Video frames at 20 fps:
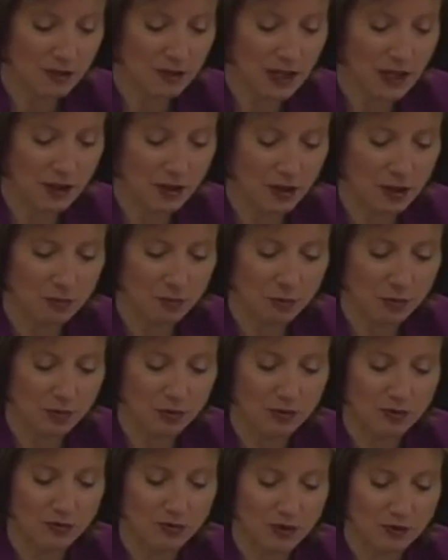that could
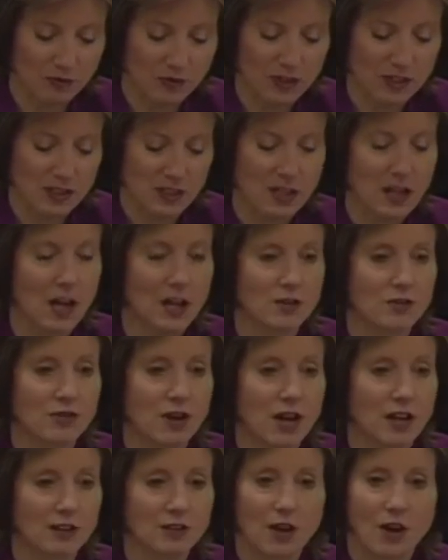improve defense
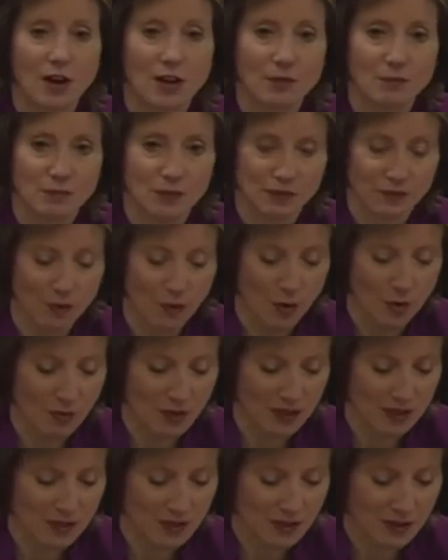contract audit
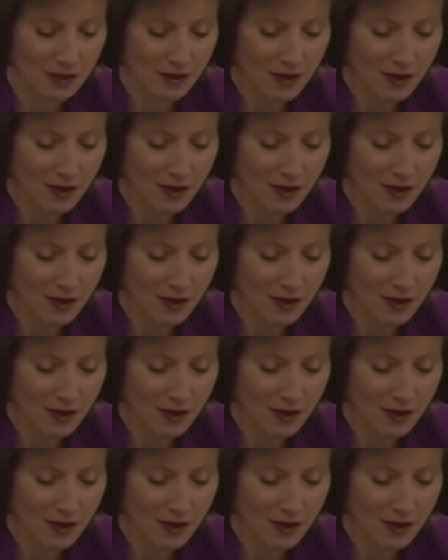performance.